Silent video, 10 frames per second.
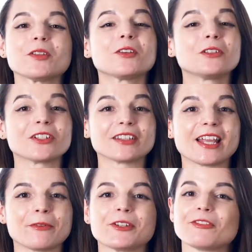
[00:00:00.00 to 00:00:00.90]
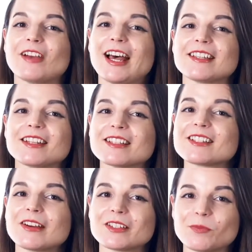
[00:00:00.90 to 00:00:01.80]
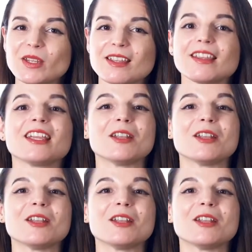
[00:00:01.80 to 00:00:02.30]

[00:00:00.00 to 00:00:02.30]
you learn language fast and start speaking